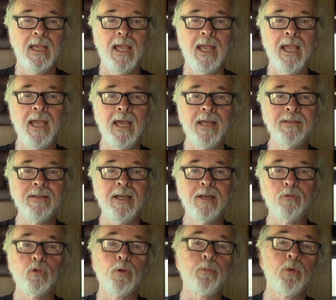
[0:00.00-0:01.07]
and
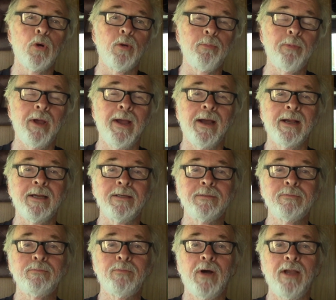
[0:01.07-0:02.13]
then report back
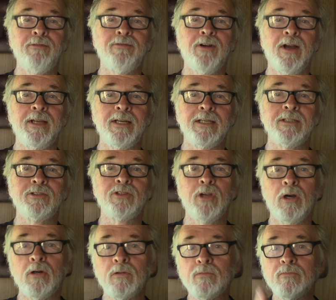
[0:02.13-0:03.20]
my findings.
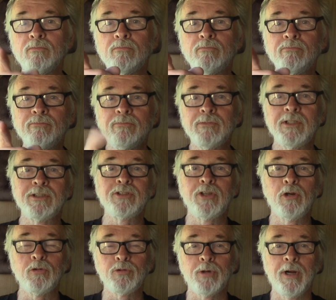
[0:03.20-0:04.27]
So let's
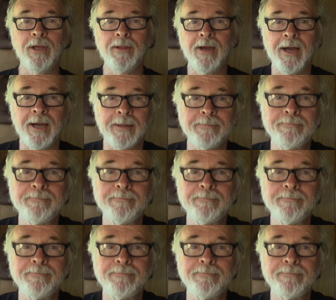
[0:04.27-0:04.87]
go try that.